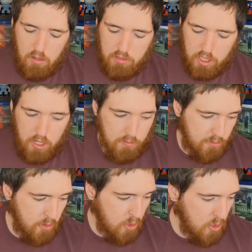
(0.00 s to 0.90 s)
I'll go
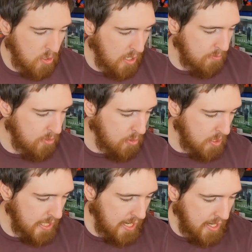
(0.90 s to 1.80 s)
for a few
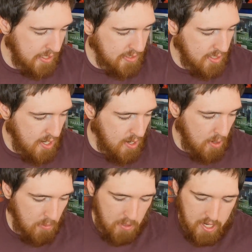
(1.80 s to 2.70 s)
of these
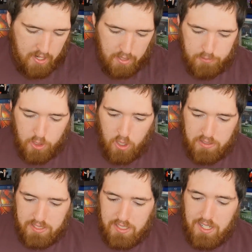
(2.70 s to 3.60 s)
where I've
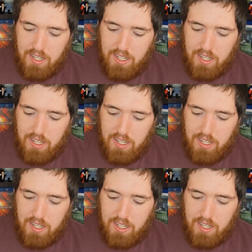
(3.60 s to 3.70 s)
got